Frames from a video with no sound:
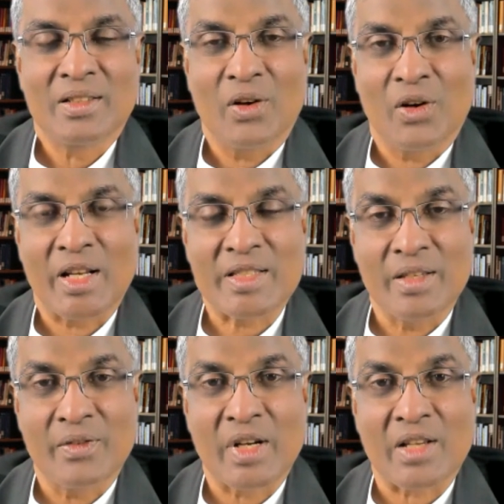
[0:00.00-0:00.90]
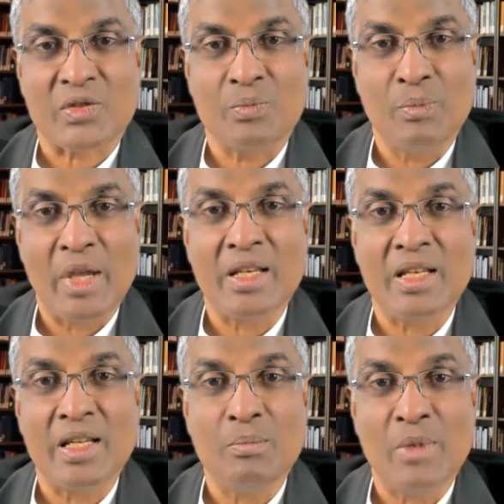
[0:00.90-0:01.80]
God has given us
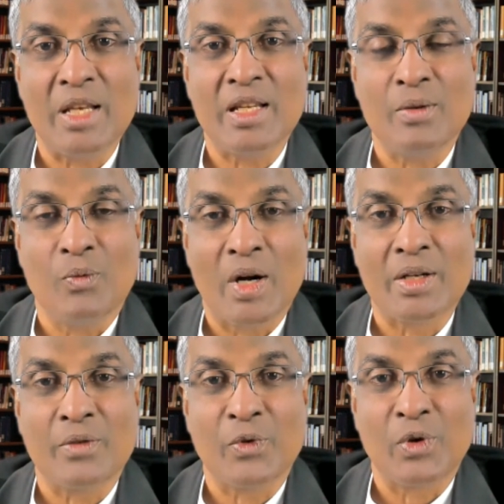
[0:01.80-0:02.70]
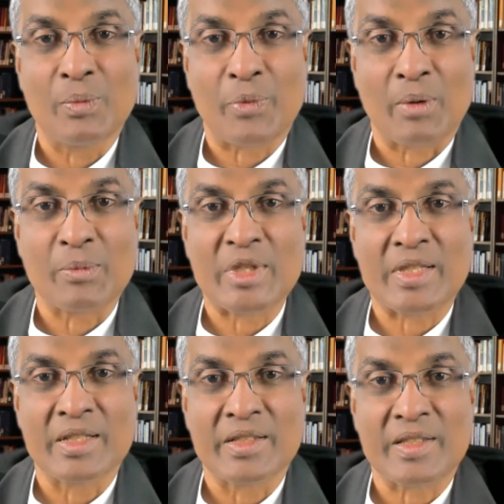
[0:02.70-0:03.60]
many, many wonderful
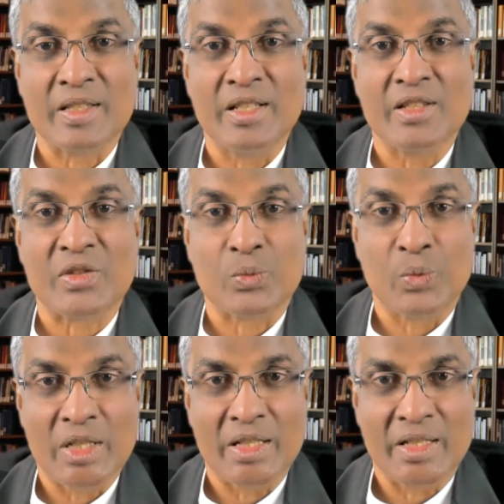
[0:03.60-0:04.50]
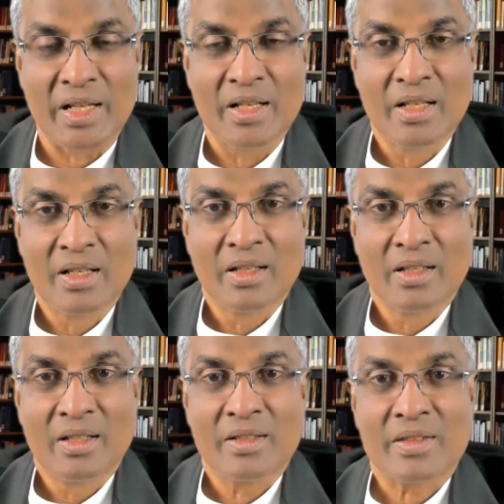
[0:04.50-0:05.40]
promises in His Word.
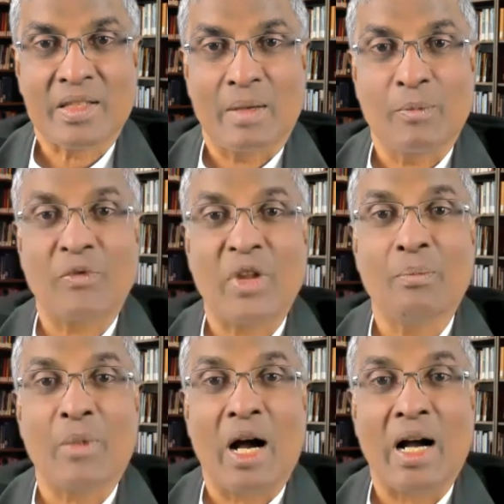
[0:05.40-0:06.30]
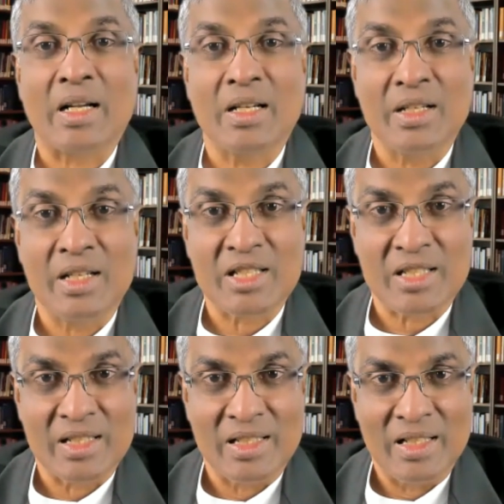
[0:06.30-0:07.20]
Some of them are
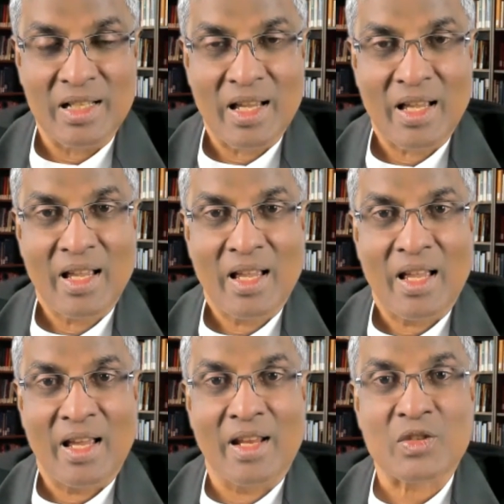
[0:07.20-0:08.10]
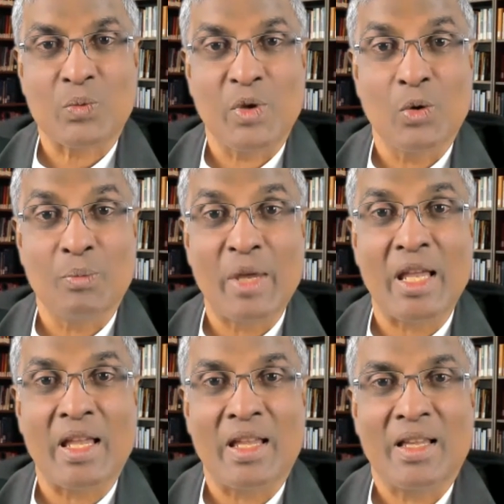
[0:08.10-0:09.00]
conditional, and as we
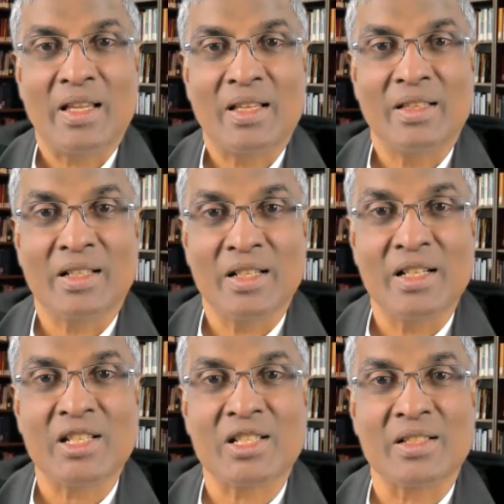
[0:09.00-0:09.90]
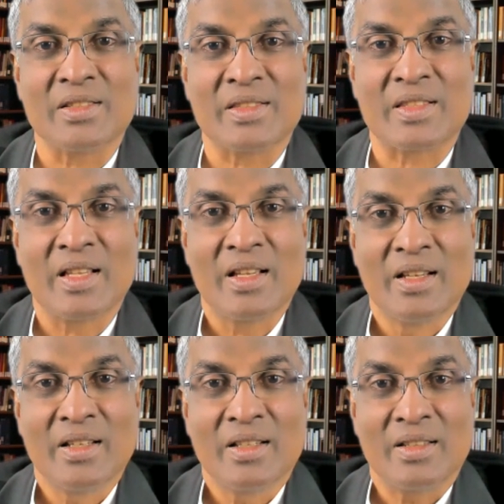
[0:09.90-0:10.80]
obey the conditions,
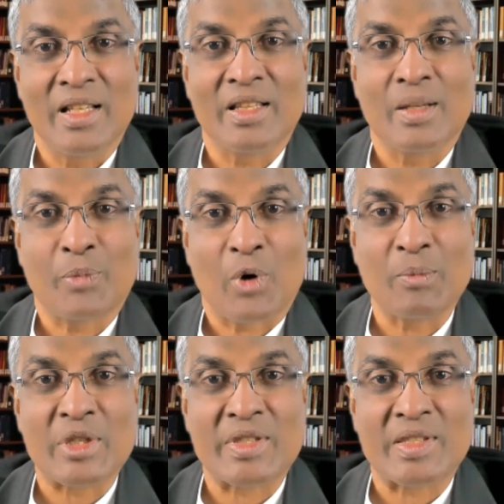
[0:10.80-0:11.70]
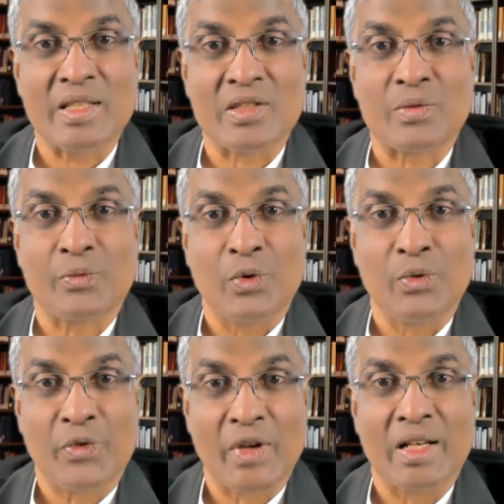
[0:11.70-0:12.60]
then the promise is
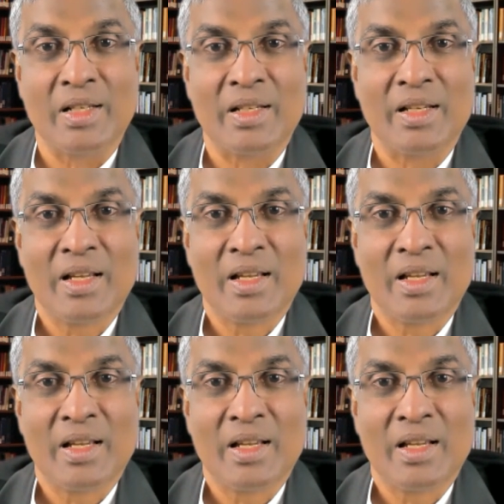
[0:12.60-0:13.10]
fulfilled.